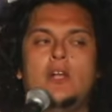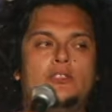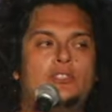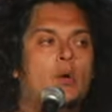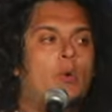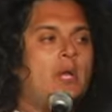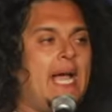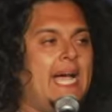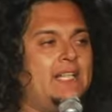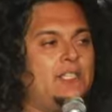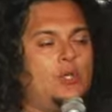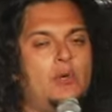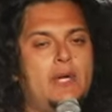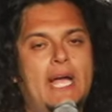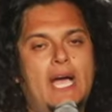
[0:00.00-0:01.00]
so what I
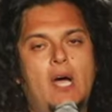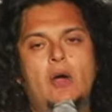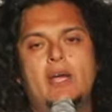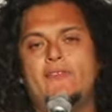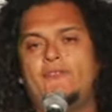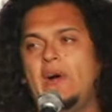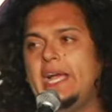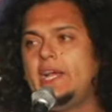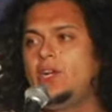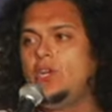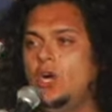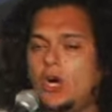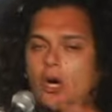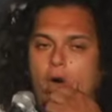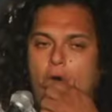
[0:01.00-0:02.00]
do now, if I
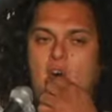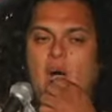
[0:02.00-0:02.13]
know